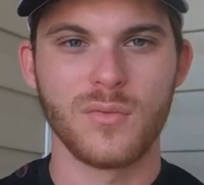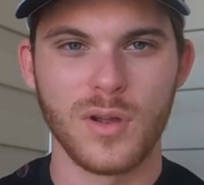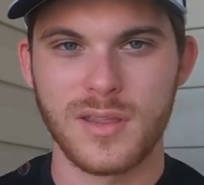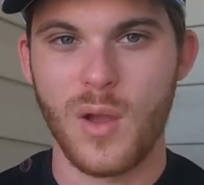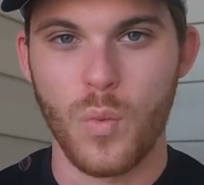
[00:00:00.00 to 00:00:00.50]

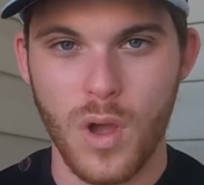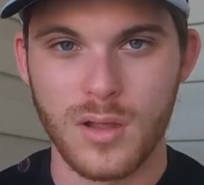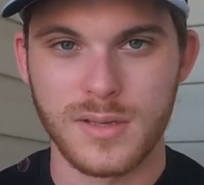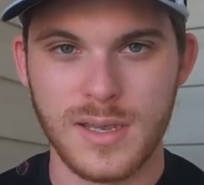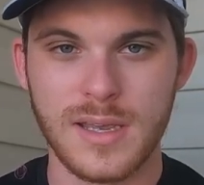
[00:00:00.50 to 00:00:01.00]
what they
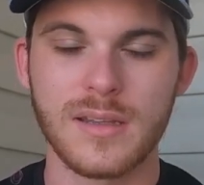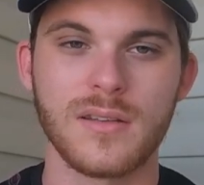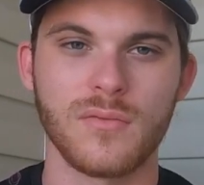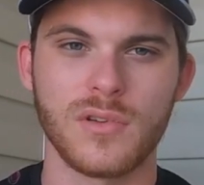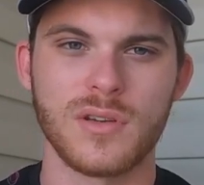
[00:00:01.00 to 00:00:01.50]
want to eat,
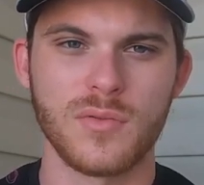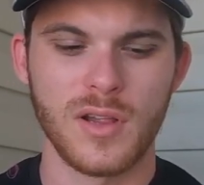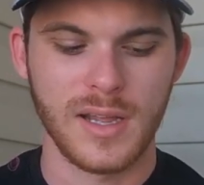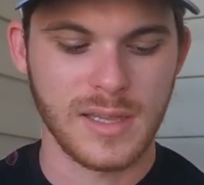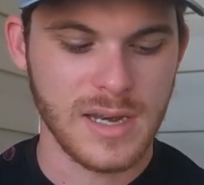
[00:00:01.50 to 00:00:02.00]
which is where
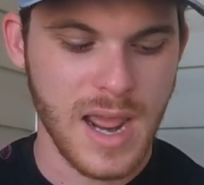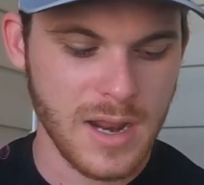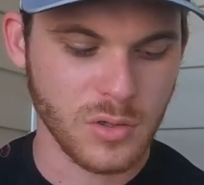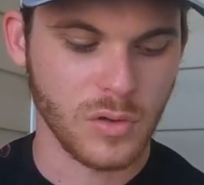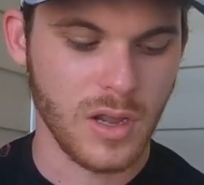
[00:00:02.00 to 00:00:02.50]
like the
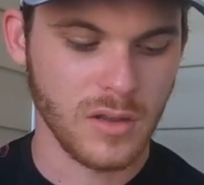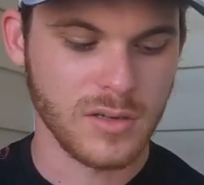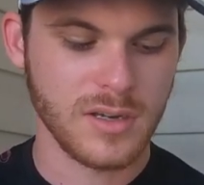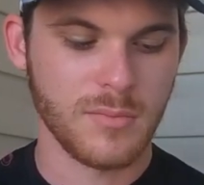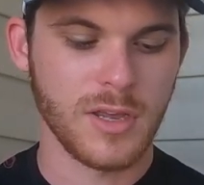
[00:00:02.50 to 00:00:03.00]
natural
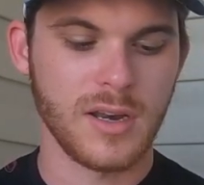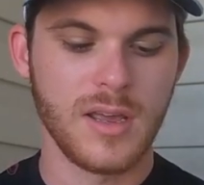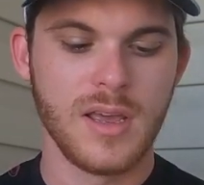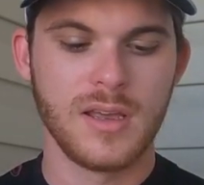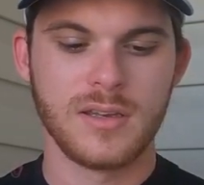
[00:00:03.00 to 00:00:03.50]
colors come in.
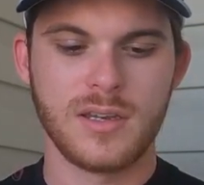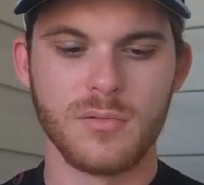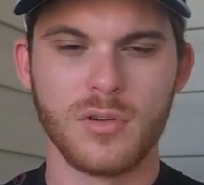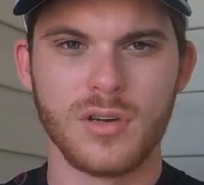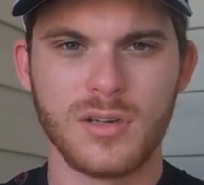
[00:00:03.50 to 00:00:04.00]

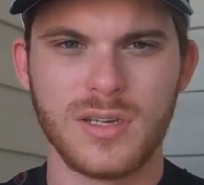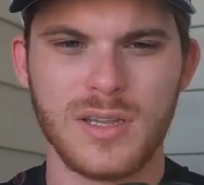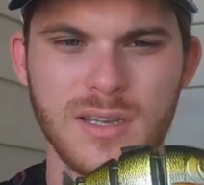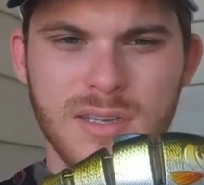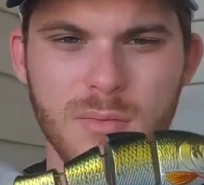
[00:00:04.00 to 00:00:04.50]
Similar to
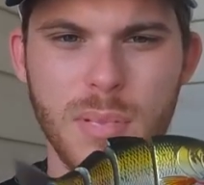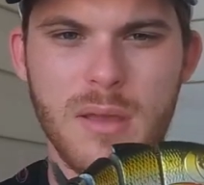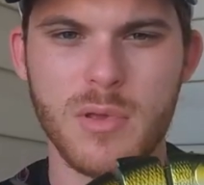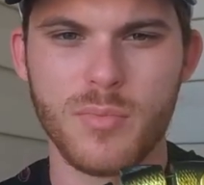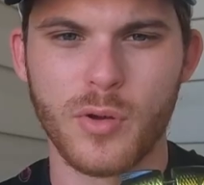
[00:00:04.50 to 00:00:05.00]
this is a
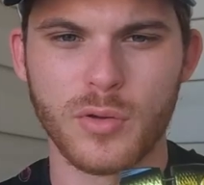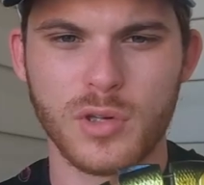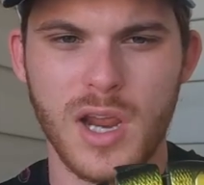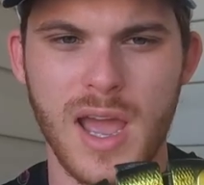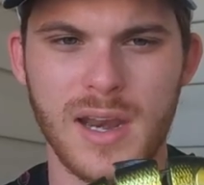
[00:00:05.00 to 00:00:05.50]
baby bull
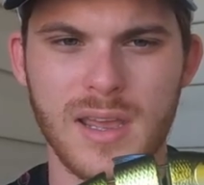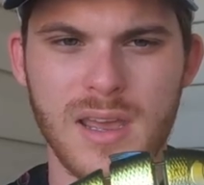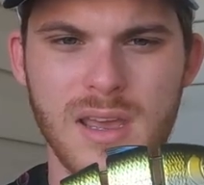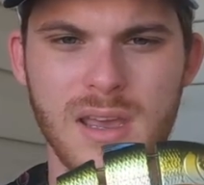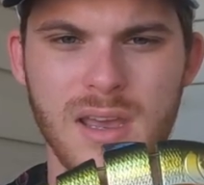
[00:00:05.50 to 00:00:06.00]
shad,
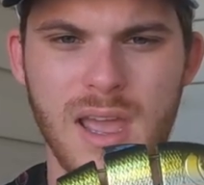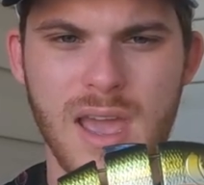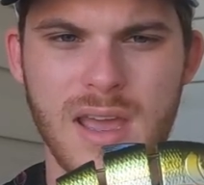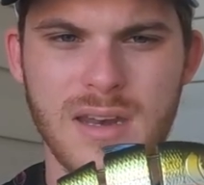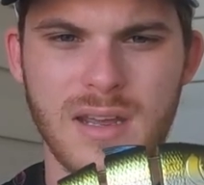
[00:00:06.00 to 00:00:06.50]

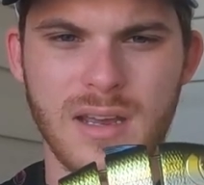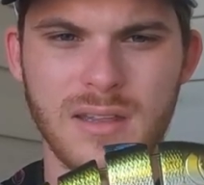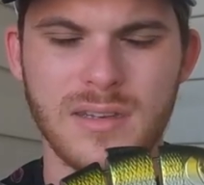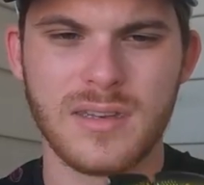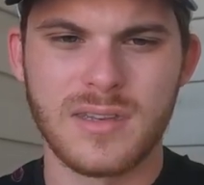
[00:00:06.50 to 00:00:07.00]
and
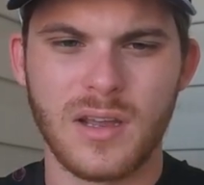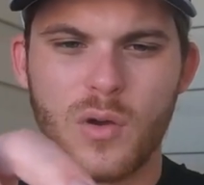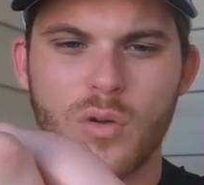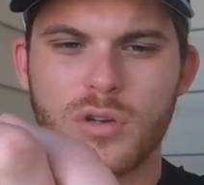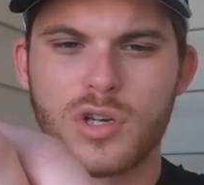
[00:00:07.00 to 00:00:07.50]
this is the
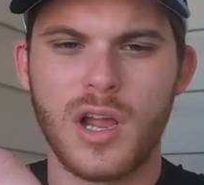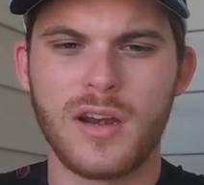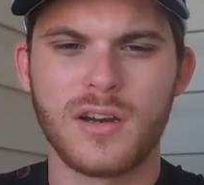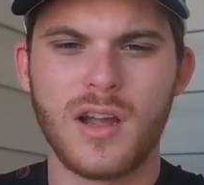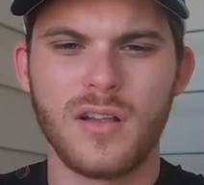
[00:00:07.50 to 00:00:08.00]
golden
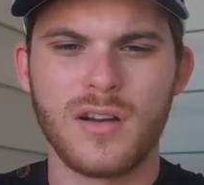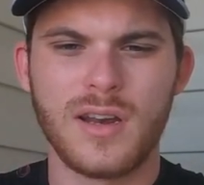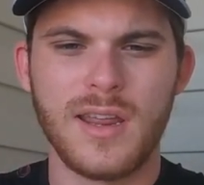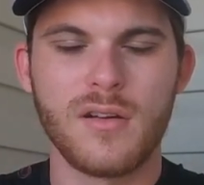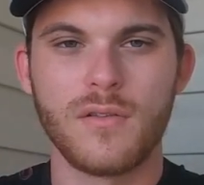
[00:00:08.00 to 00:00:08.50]
shiner color.
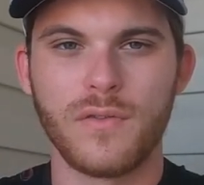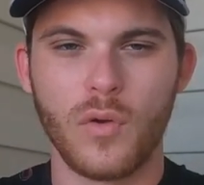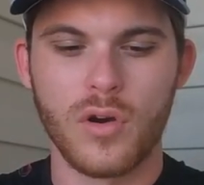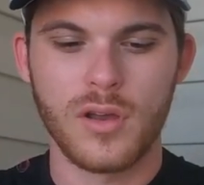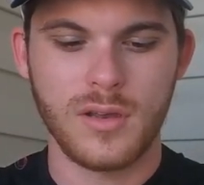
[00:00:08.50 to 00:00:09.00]
And here in
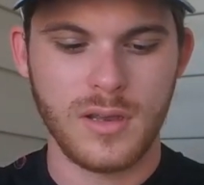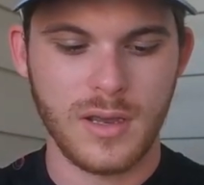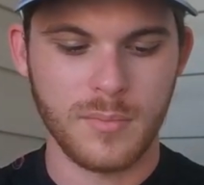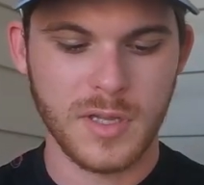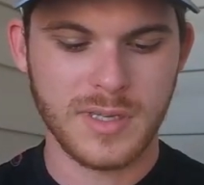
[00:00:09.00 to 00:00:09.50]
Florida,
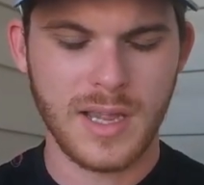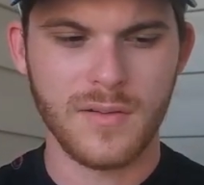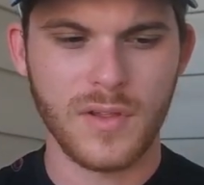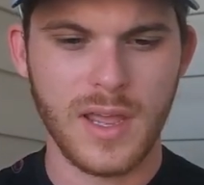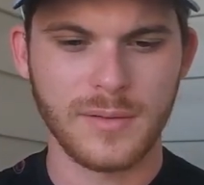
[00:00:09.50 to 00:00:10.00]
instead
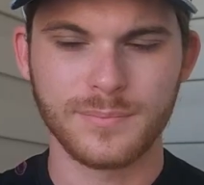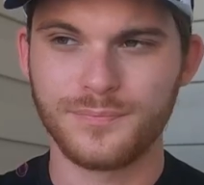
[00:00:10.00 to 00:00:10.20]
of like,